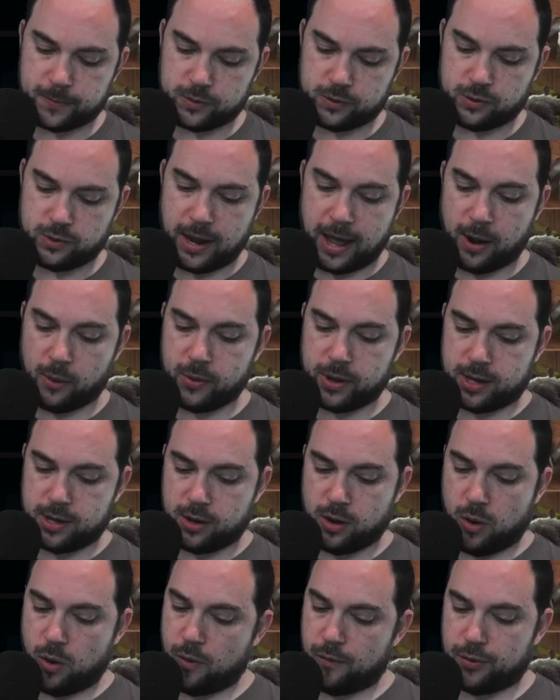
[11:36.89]
So now we can
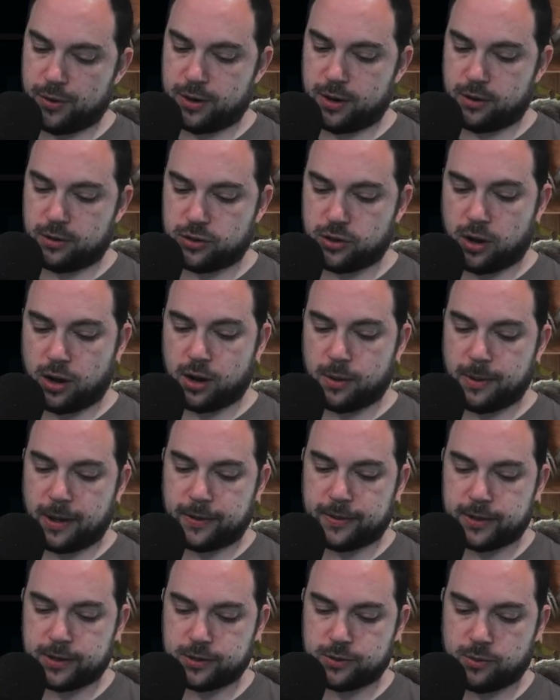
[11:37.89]
go over here and talk
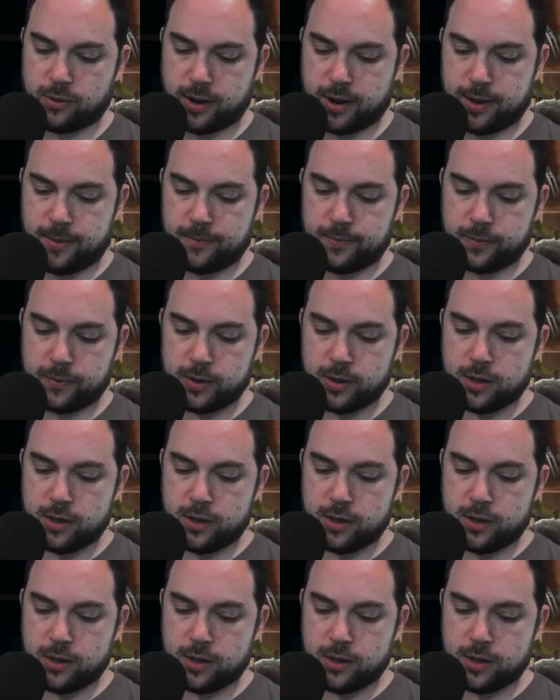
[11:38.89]
about this, right?